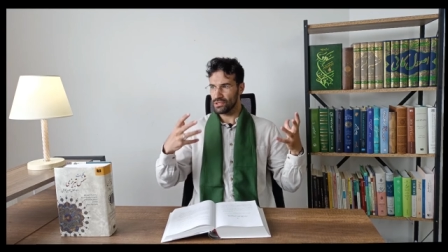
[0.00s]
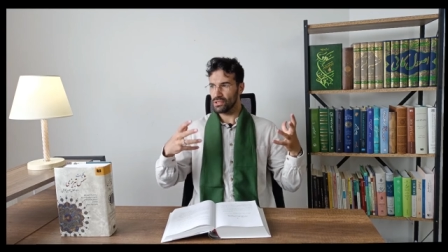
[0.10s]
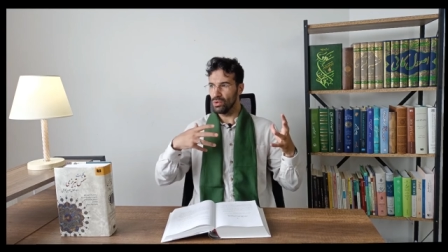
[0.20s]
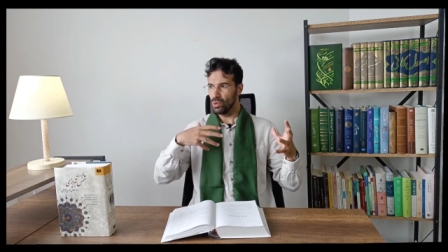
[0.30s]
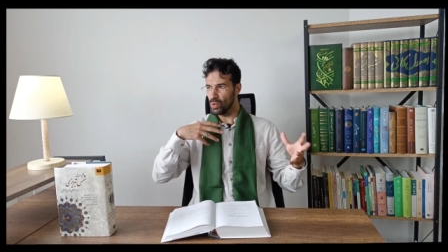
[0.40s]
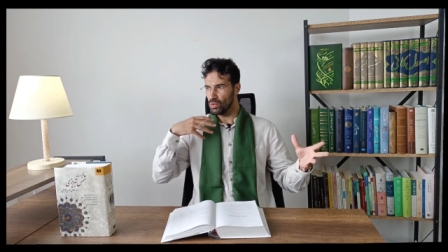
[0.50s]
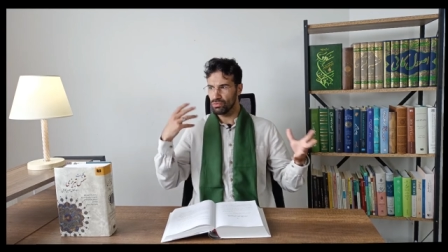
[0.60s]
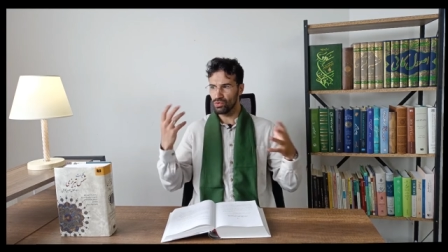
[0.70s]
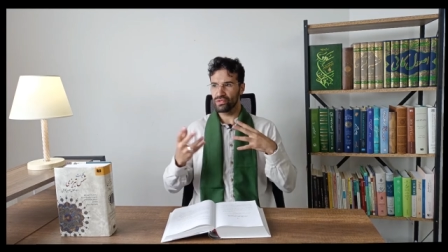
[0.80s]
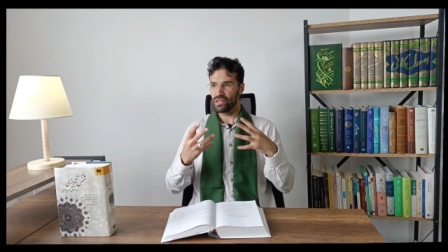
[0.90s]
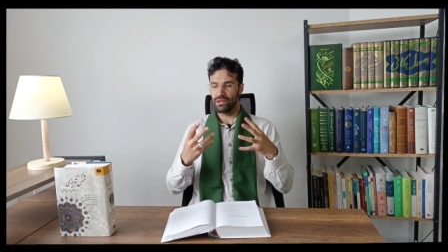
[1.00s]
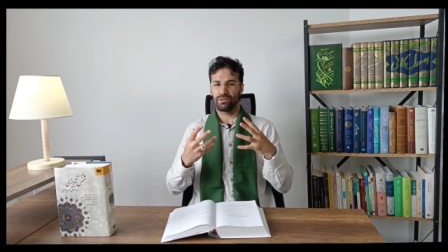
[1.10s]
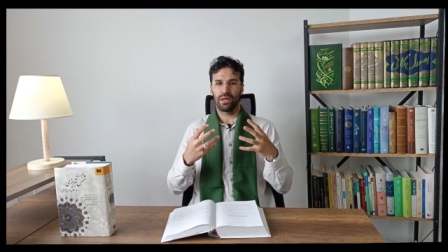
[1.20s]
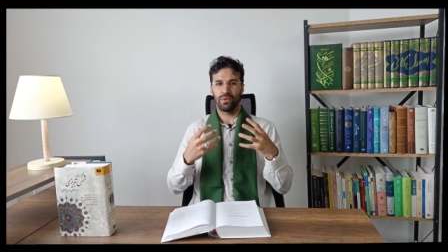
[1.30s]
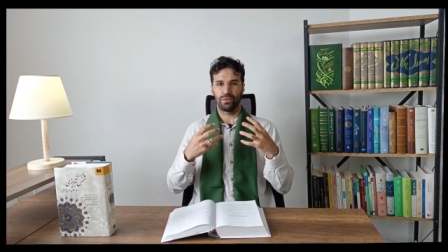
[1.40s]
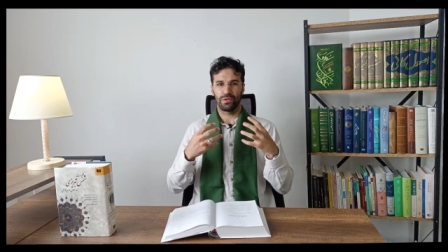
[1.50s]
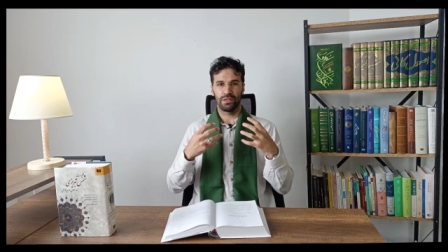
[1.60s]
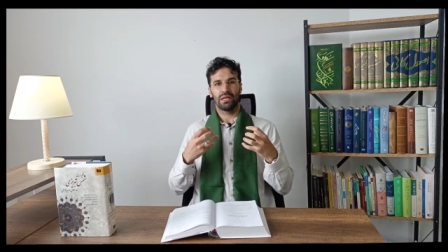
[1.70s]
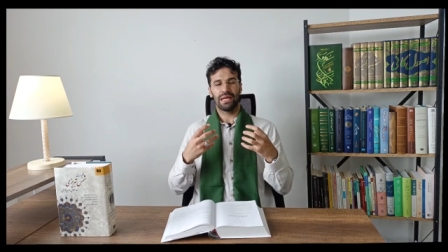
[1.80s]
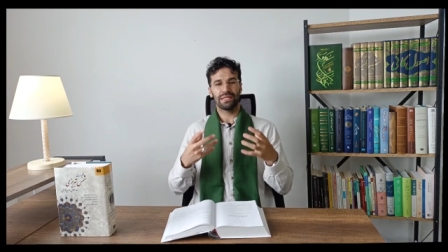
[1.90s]
your soul moves around
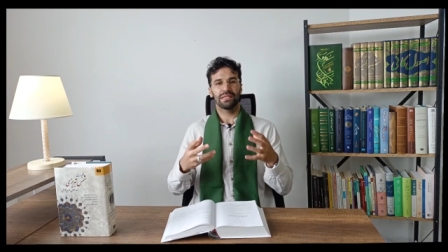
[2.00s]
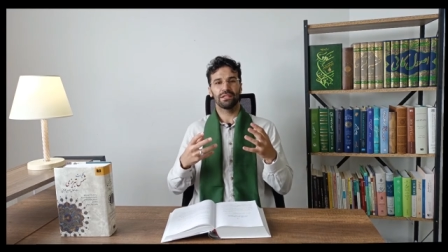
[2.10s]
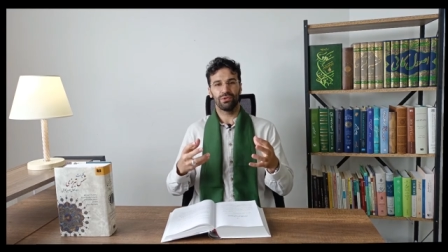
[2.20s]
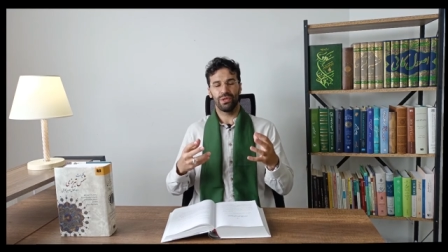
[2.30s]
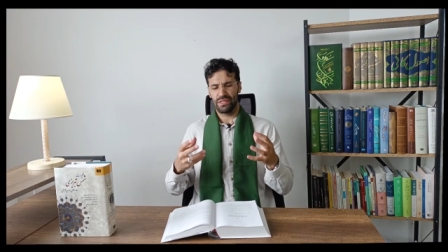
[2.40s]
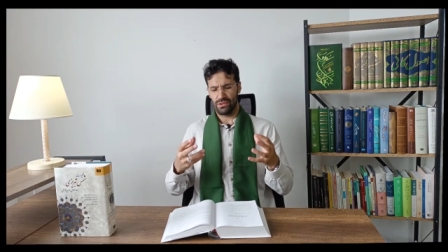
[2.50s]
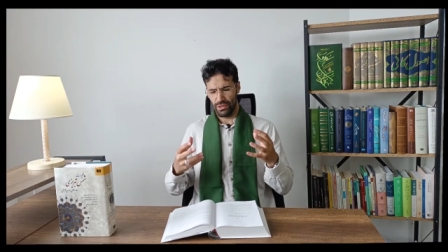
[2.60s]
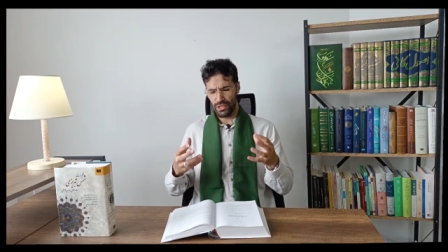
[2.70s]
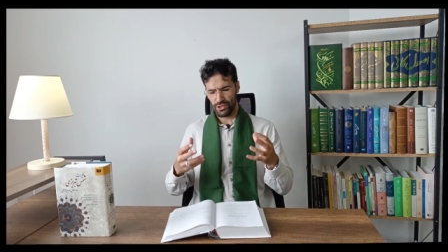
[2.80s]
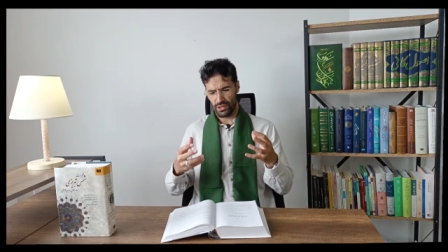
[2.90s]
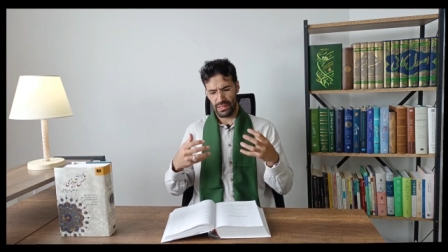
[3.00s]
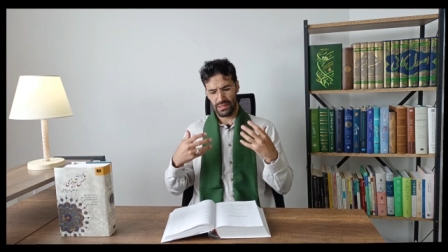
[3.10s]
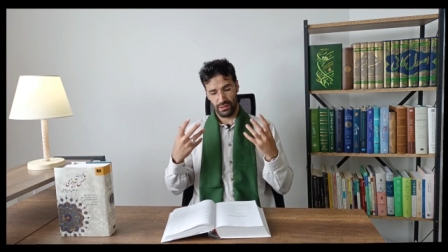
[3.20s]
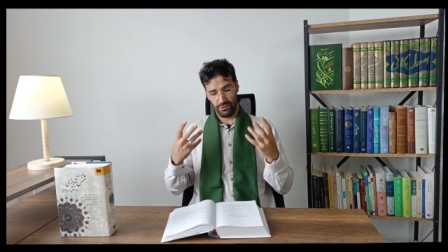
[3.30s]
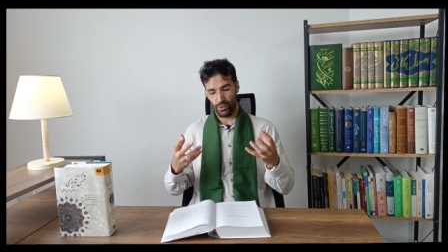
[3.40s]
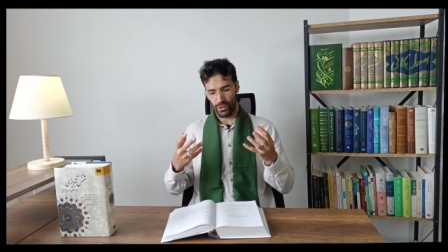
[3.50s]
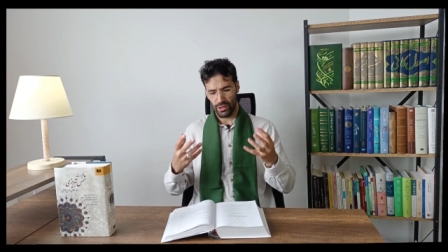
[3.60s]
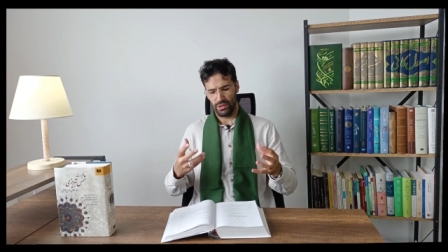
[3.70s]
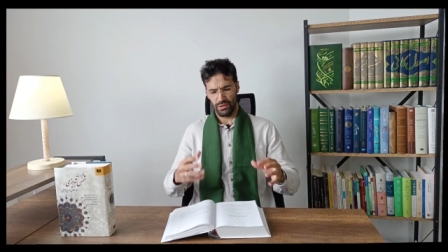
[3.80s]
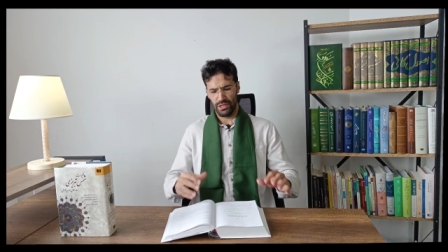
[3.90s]
asking for his origin asking for
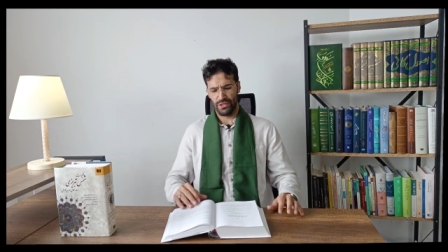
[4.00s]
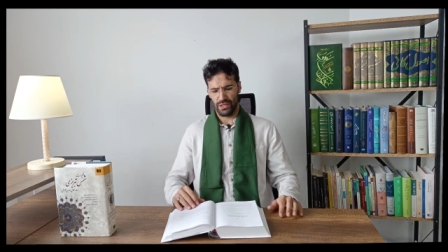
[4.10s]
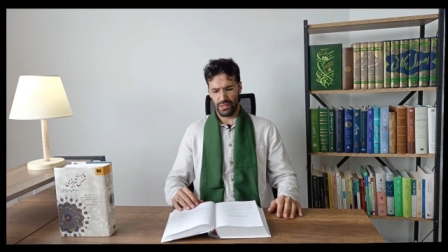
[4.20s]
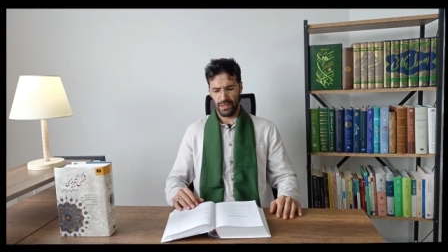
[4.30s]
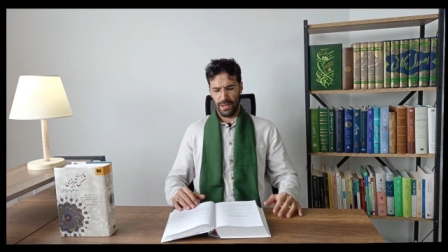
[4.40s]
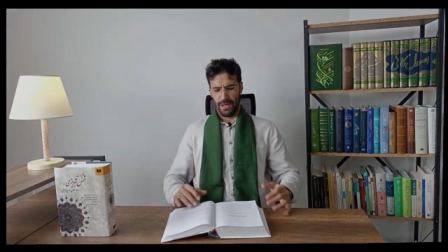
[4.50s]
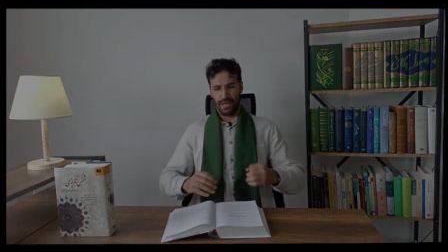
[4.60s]
her origin